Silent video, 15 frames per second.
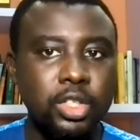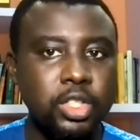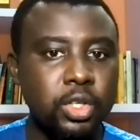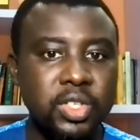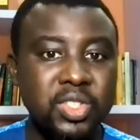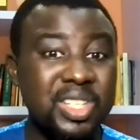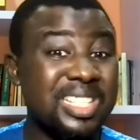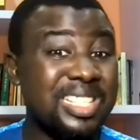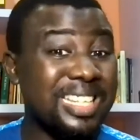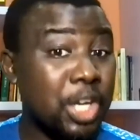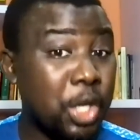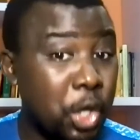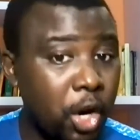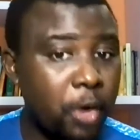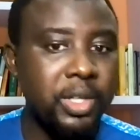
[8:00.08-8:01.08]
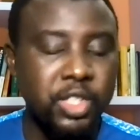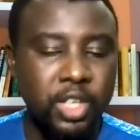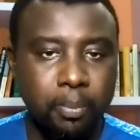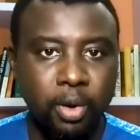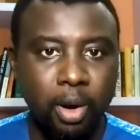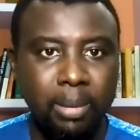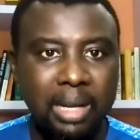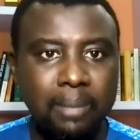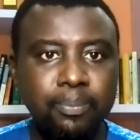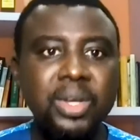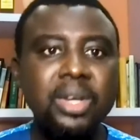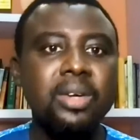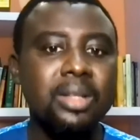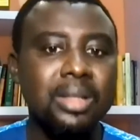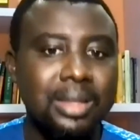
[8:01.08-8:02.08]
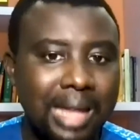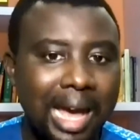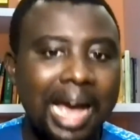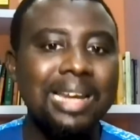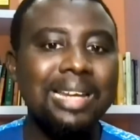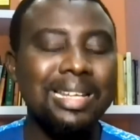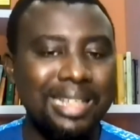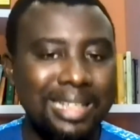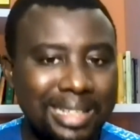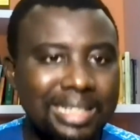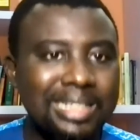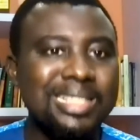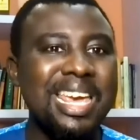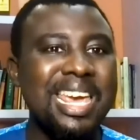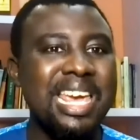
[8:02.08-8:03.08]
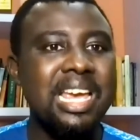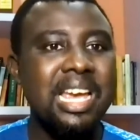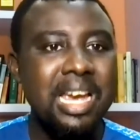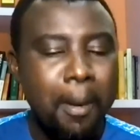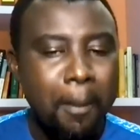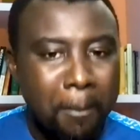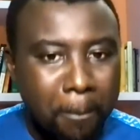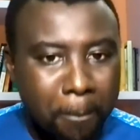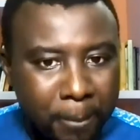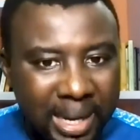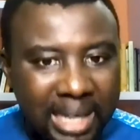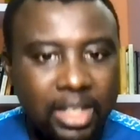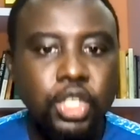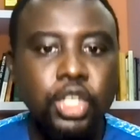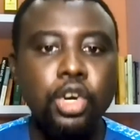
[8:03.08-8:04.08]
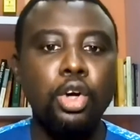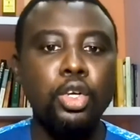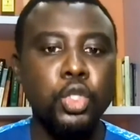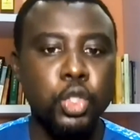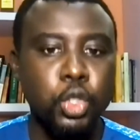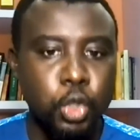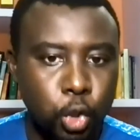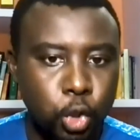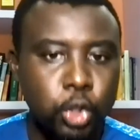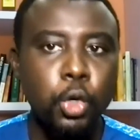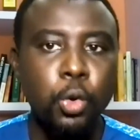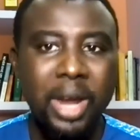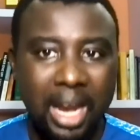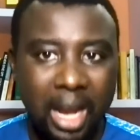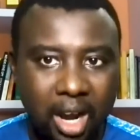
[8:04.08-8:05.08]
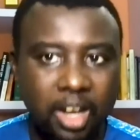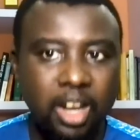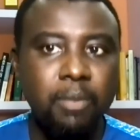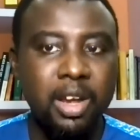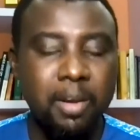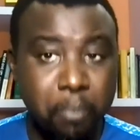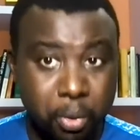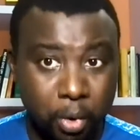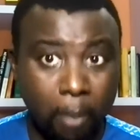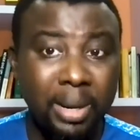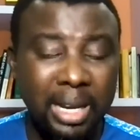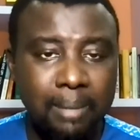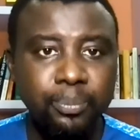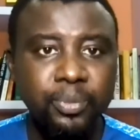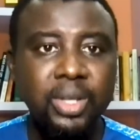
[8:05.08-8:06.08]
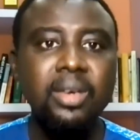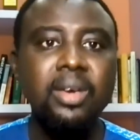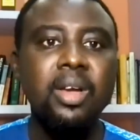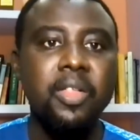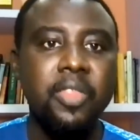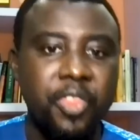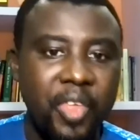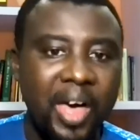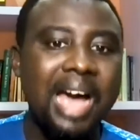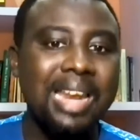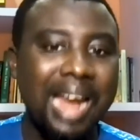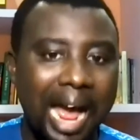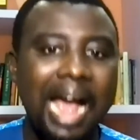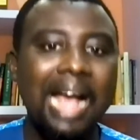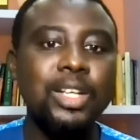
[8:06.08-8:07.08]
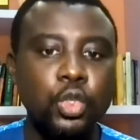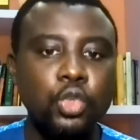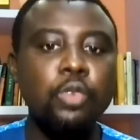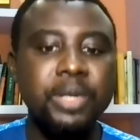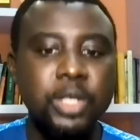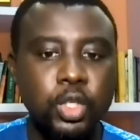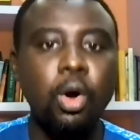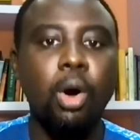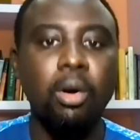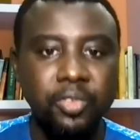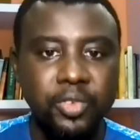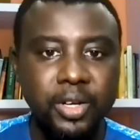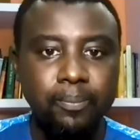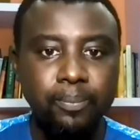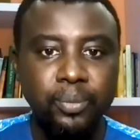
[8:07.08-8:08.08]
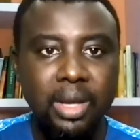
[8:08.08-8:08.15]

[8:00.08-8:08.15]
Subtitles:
not just a security problem. That is a major socio-economic problem that has to be solved.